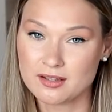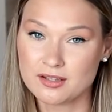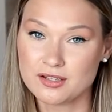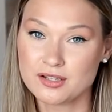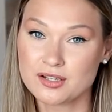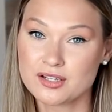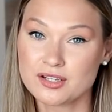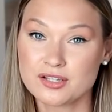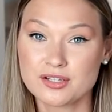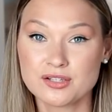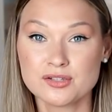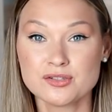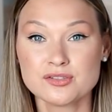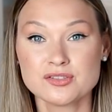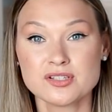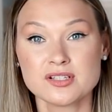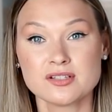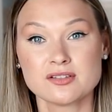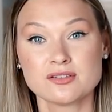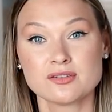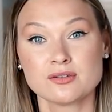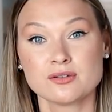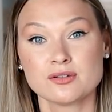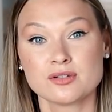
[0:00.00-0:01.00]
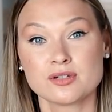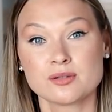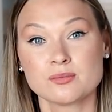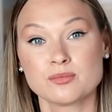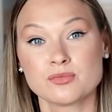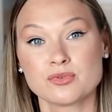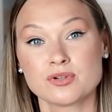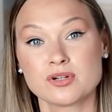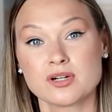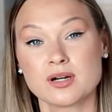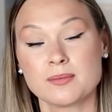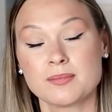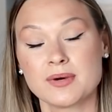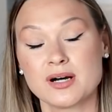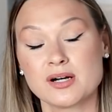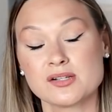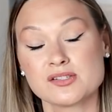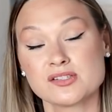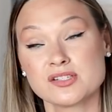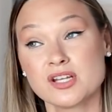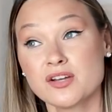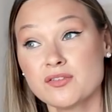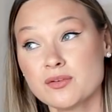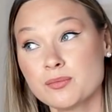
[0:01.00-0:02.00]
You can use it to learn more
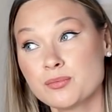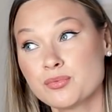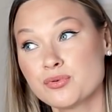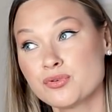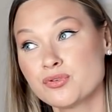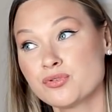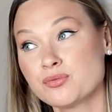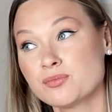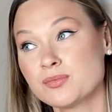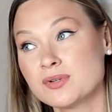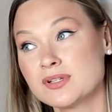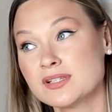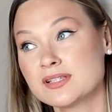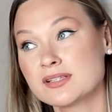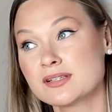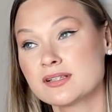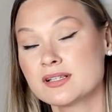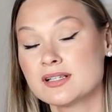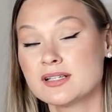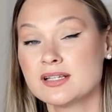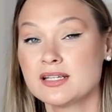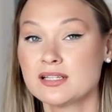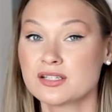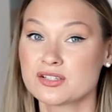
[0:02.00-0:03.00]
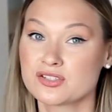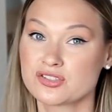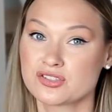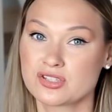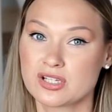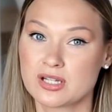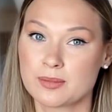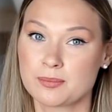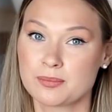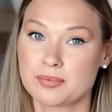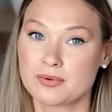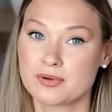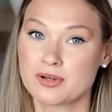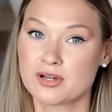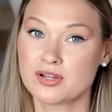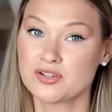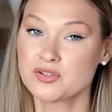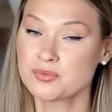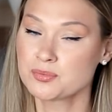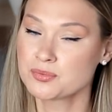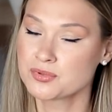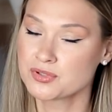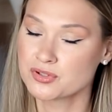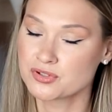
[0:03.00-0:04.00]
about self-improvement, leadership,
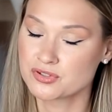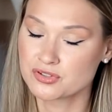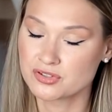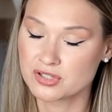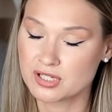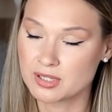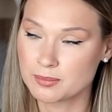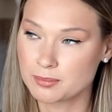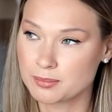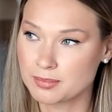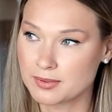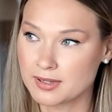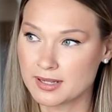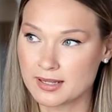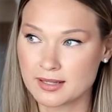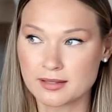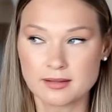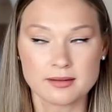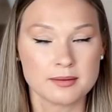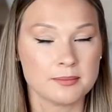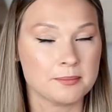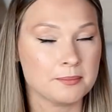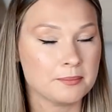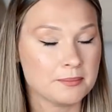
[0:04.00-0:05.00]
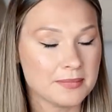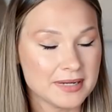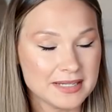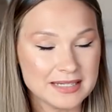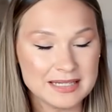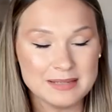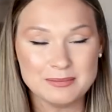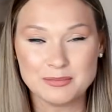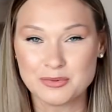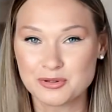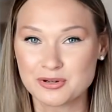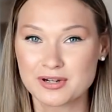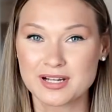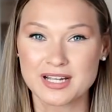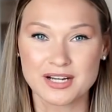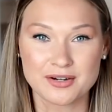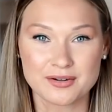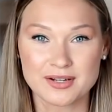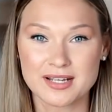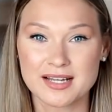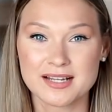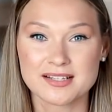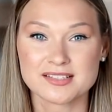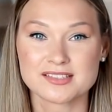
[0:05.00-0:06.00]
entrepreneurship, and many more
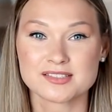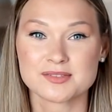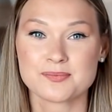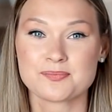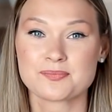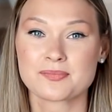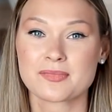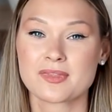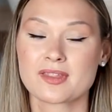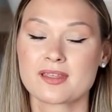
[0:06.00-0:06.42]
areas.